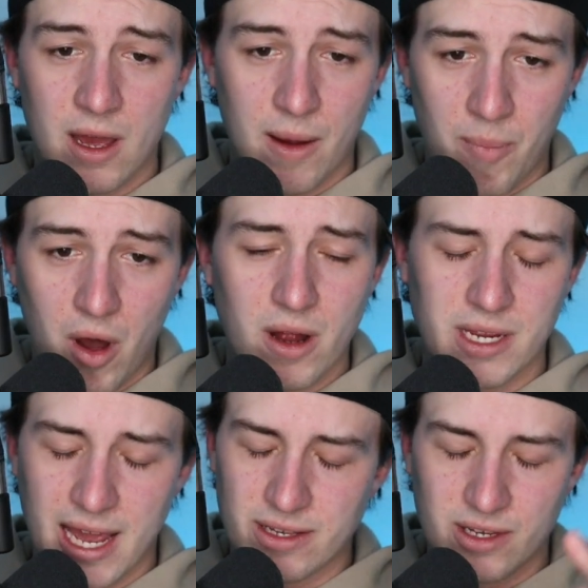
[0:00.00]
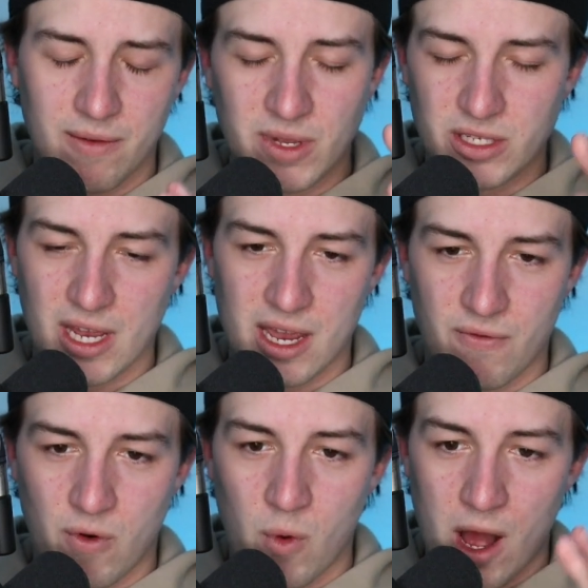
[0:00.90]
a podcast, I've been saying
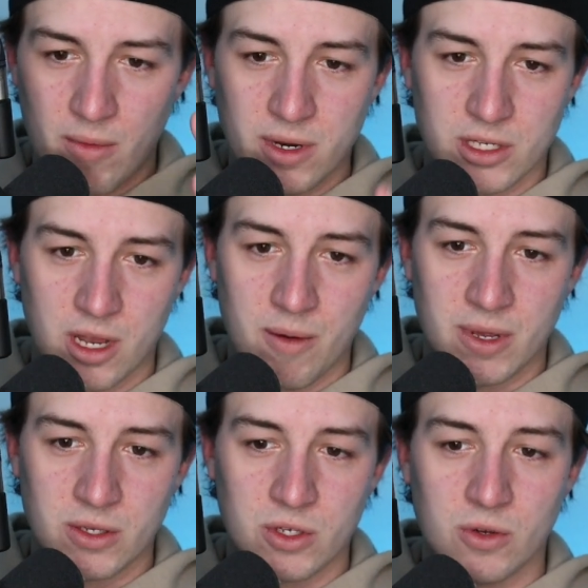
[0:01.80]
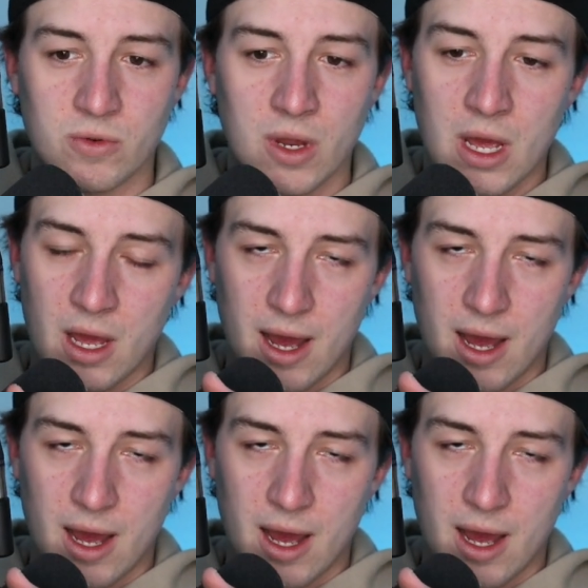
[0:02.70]
it for a while, but it's coming soon.